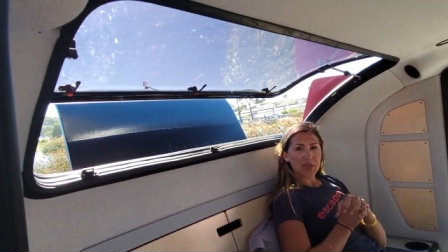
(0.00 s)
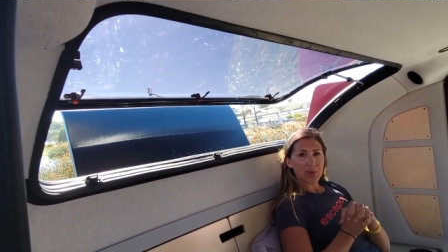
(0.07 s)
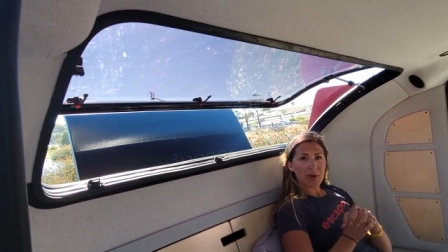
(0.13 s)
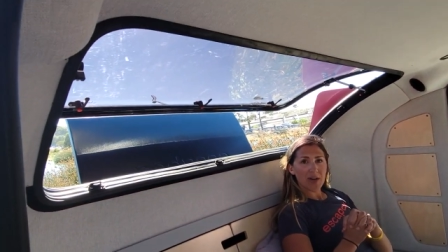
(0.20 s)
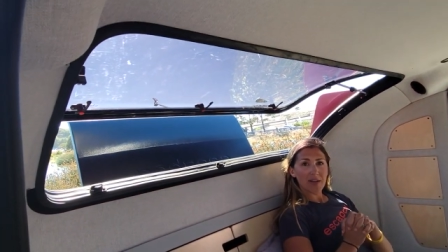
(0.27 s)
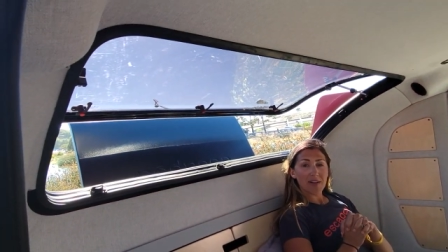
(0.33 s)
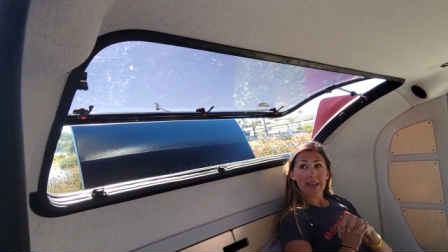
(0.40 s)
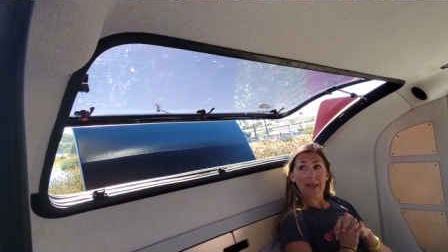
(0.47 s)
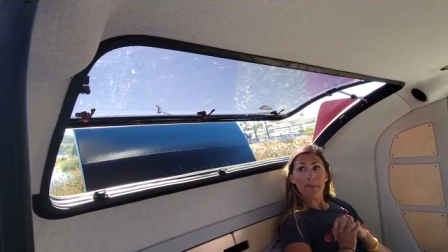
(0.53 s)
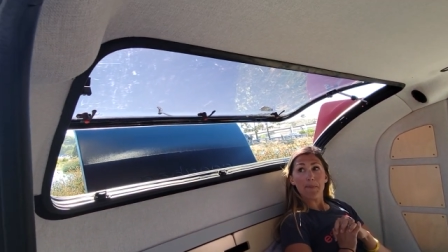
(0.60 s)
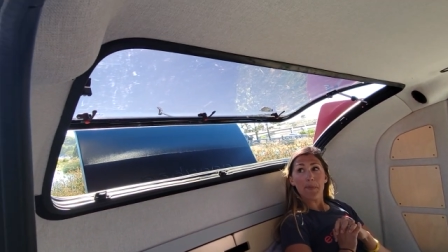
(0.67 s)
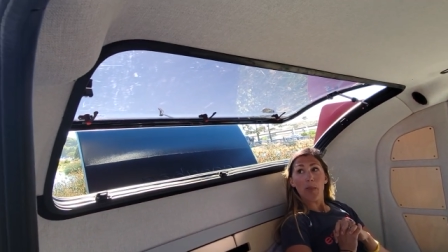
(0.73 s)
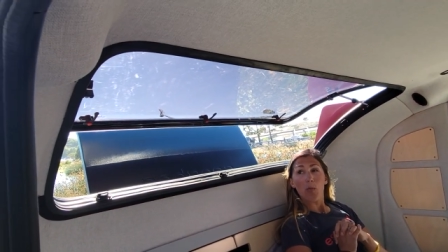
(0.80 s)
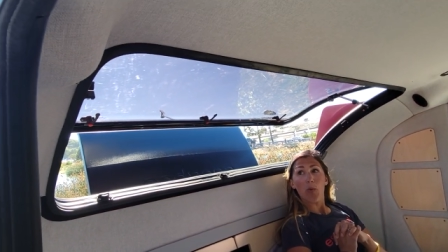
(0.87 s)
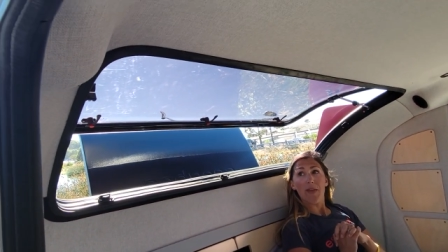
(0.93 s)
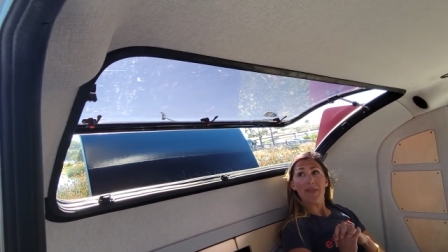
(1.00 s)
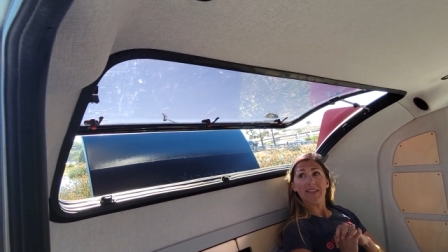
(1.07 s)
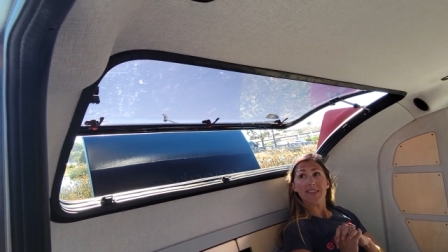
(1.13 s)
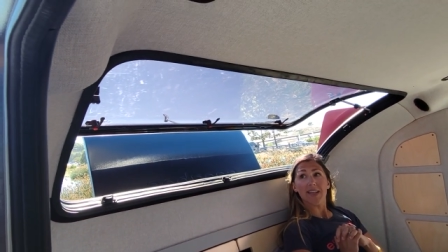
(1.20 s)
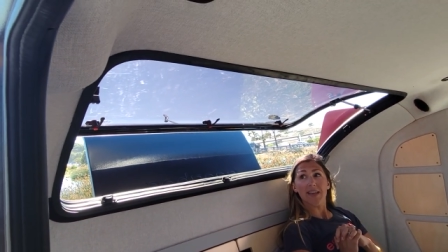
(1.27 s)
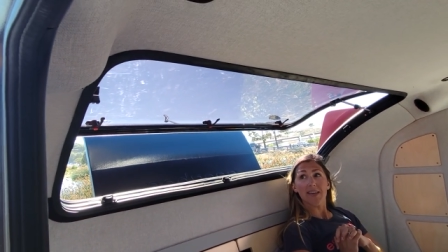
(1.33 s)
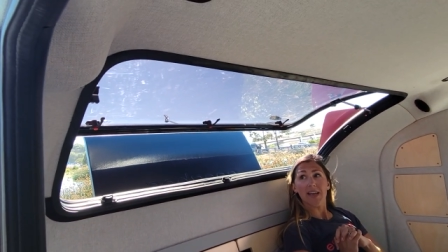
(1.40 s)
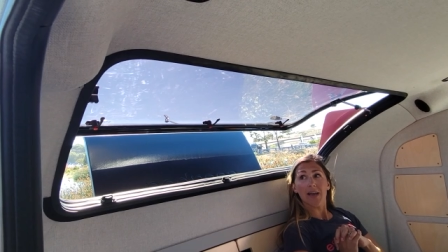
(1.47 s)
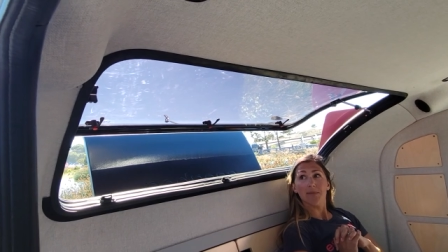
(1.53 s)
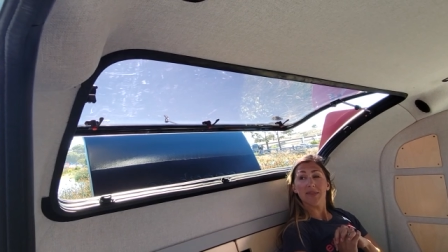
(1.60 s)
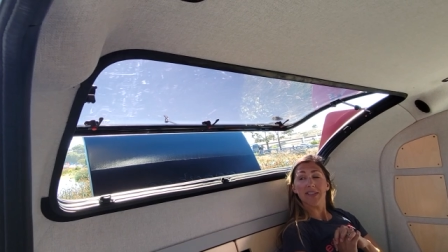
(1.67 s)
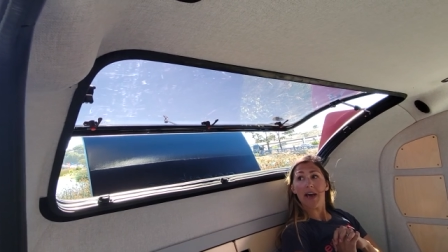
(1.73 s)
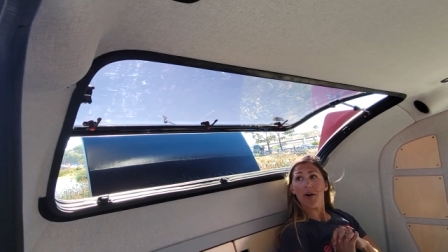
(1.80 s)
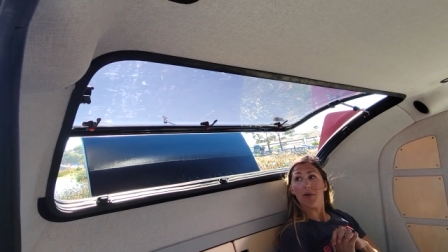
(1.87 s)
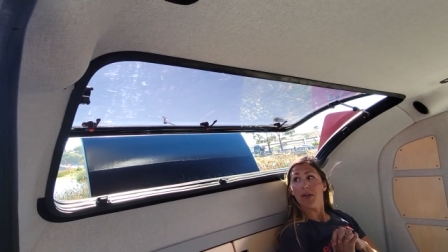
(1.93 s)
early when the sun comes
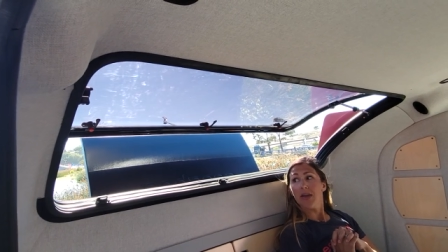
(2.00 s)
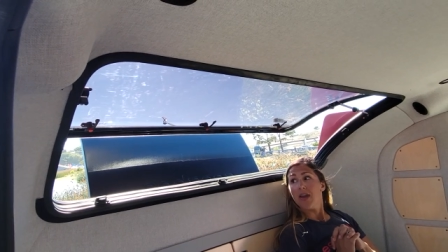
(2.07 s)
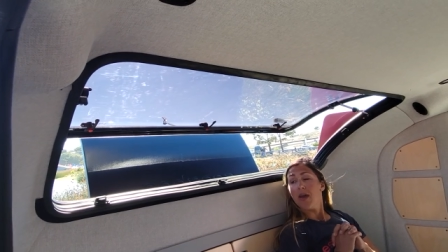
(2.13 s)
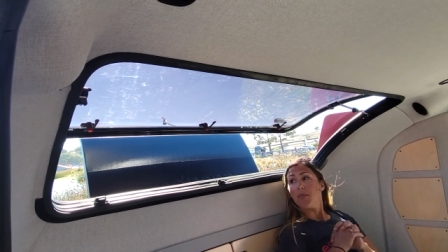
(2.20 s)
out,